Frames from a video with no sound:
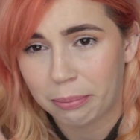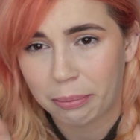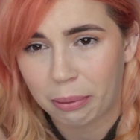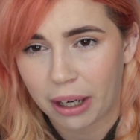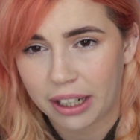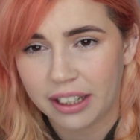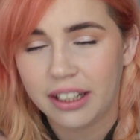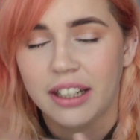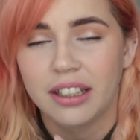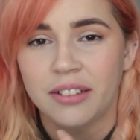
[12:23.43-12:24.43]

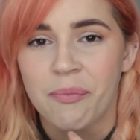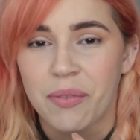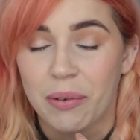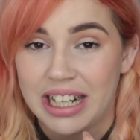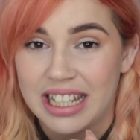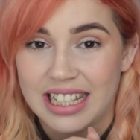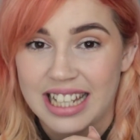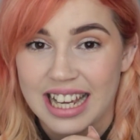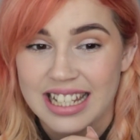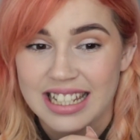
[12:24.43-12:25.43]
pregnant when I did the
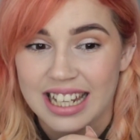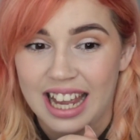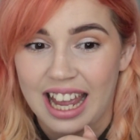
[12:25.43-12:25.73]
test.